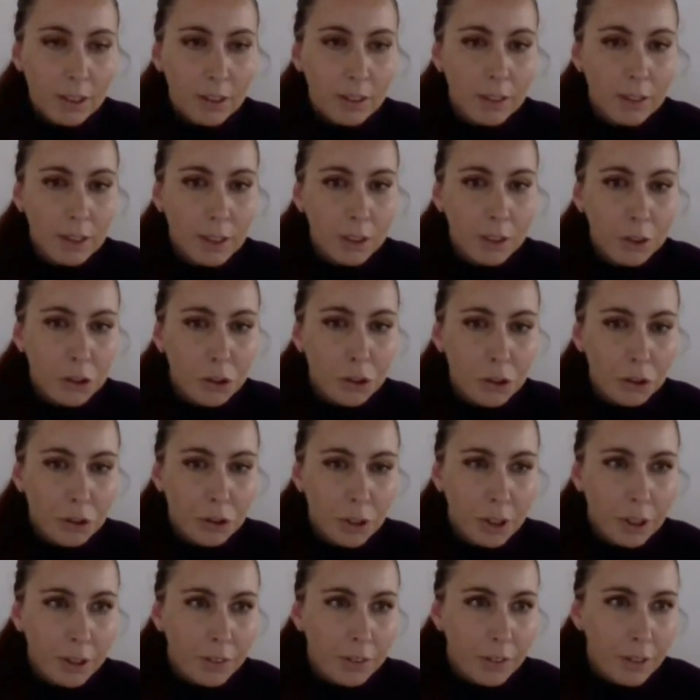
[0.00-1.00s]

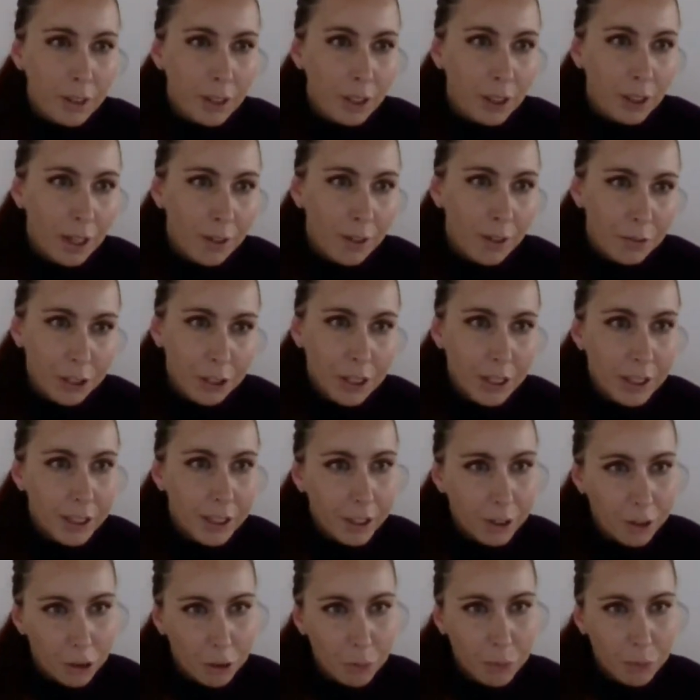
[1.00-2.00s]
Organization and the Africa
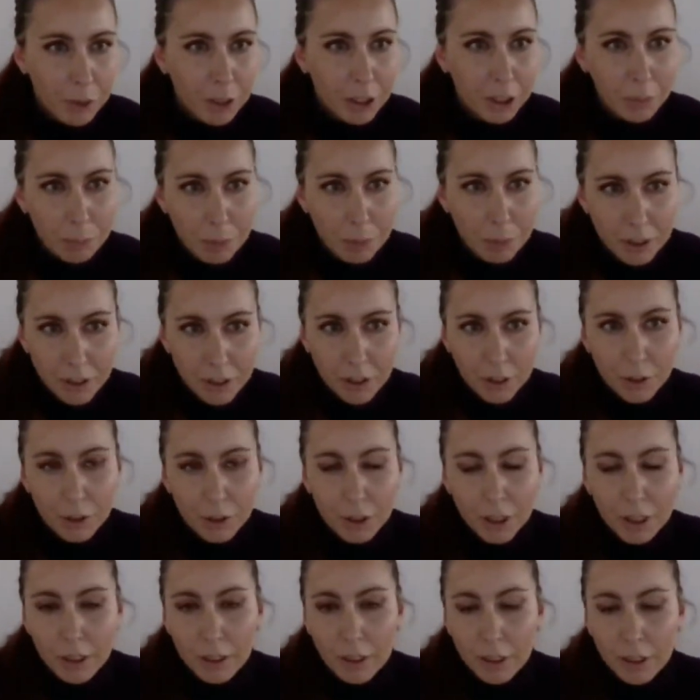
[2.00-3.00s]
Economic and
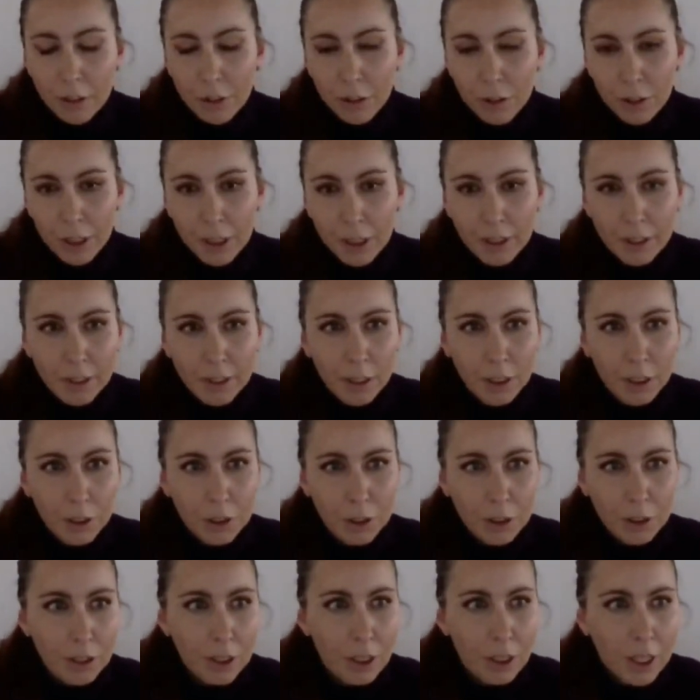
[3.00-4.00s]
Business-Oriented
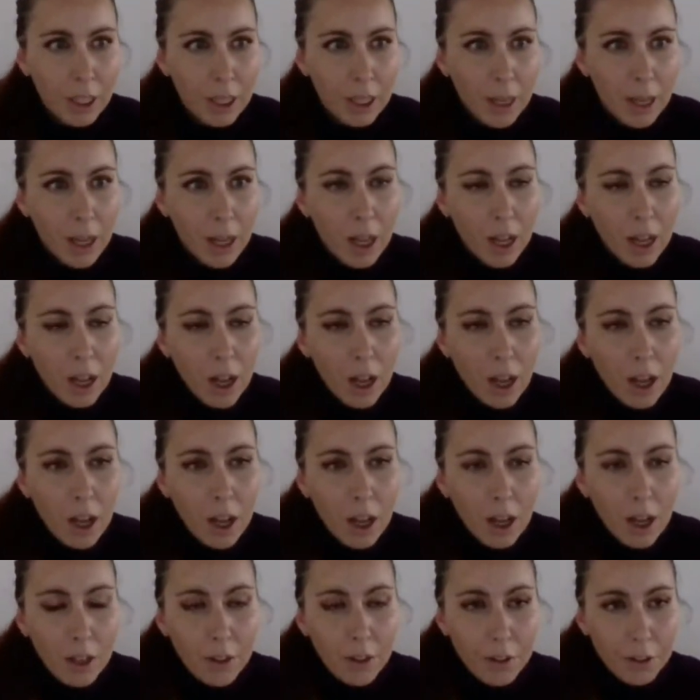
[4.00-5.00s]
Organization.
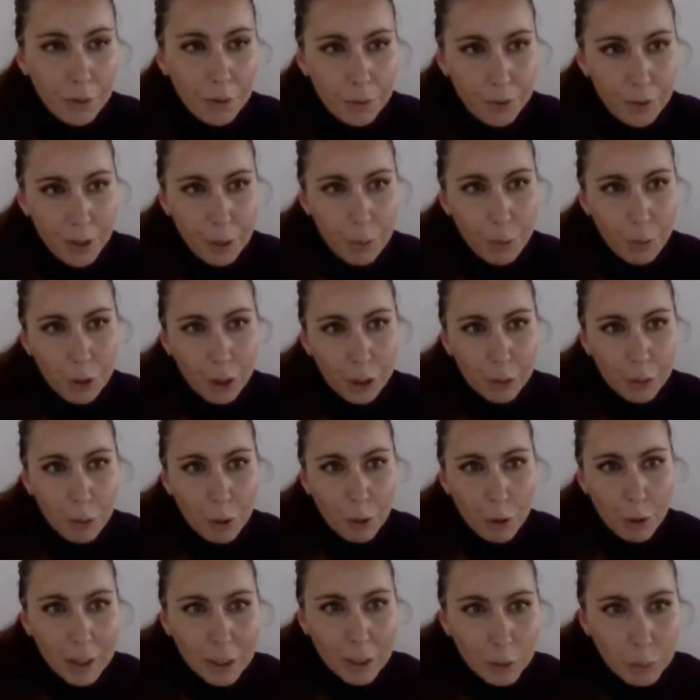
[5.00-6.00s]
The framework
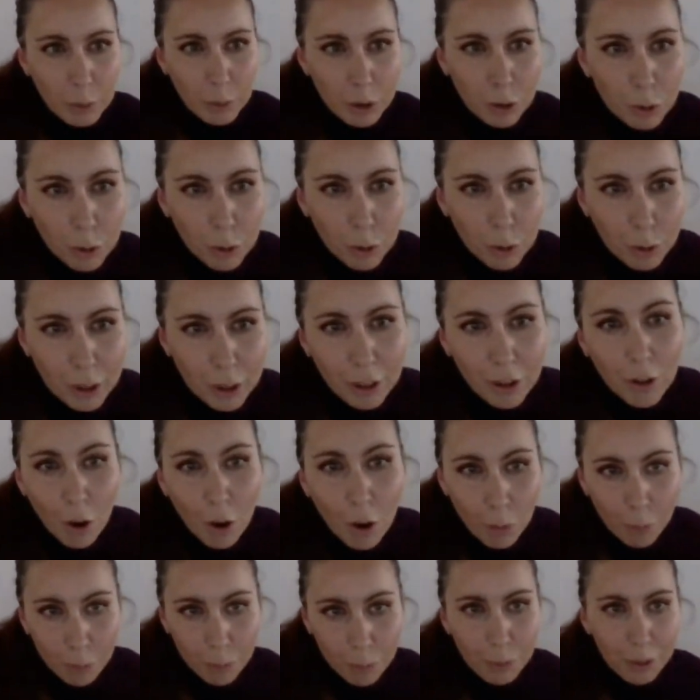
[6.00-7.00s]
provides a truly
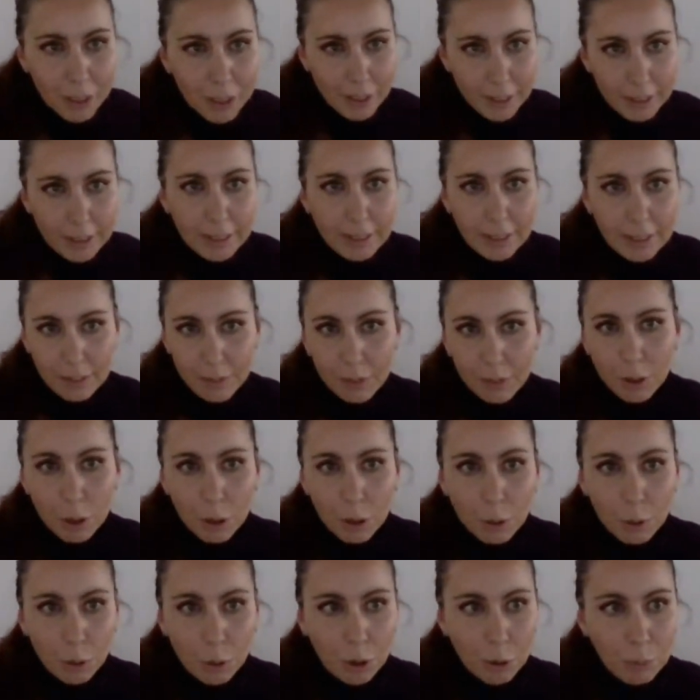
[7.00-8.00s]
comprehensive
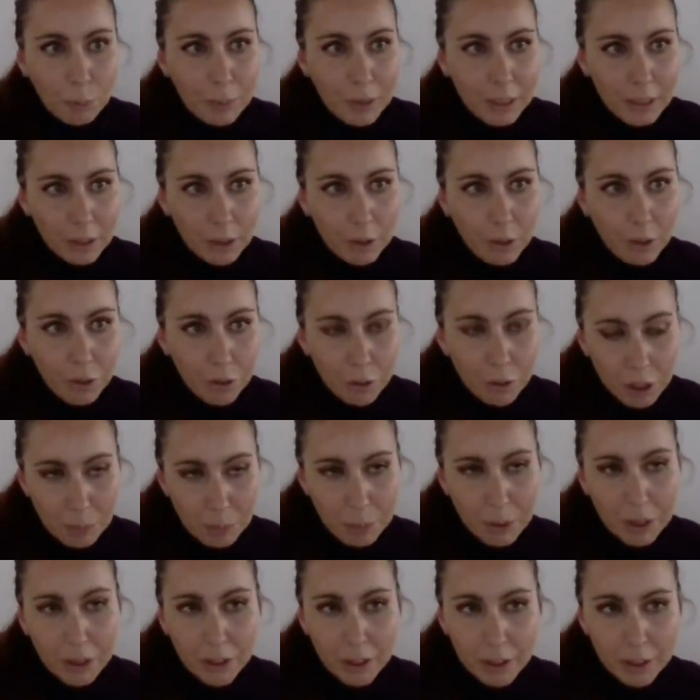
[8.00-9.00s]
solution based on
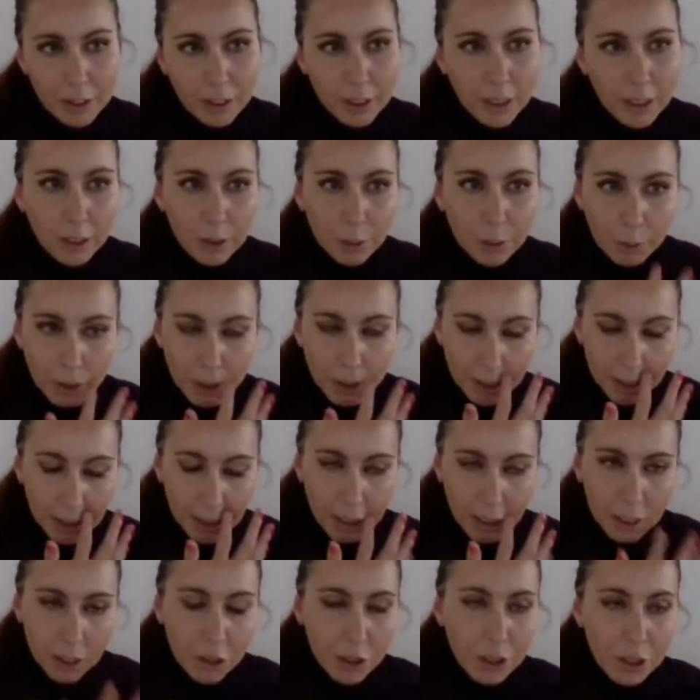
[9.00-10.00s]
3 pillars, including
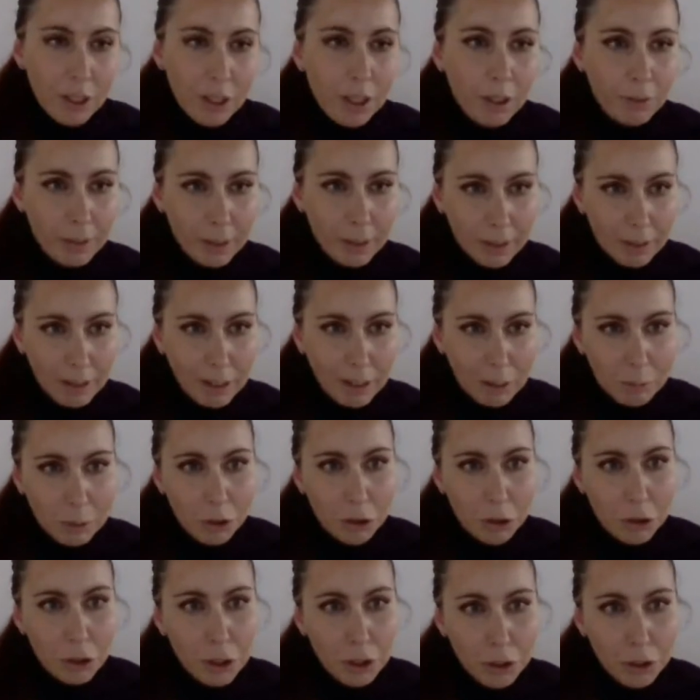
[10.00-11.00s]
the agenda of the
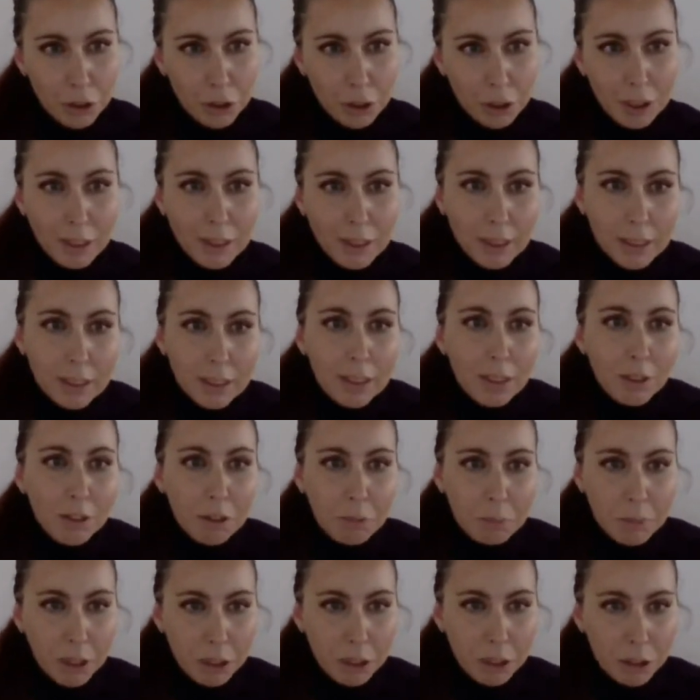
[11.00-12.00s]
climate change and
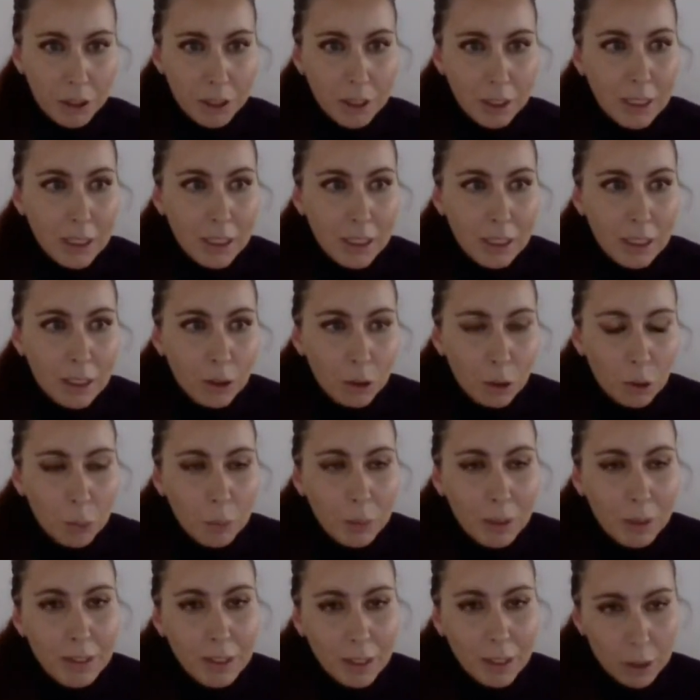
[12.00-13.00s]
necessary measures needed to
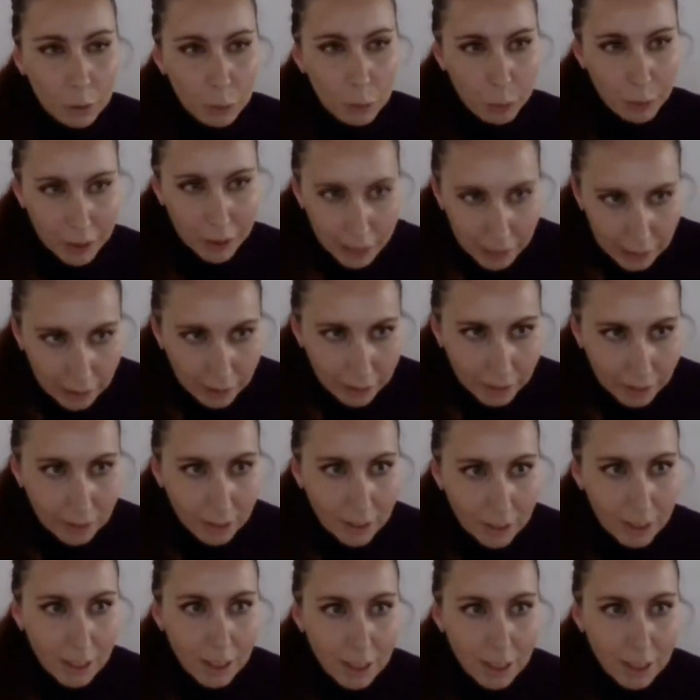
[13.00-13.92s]
be dealt within.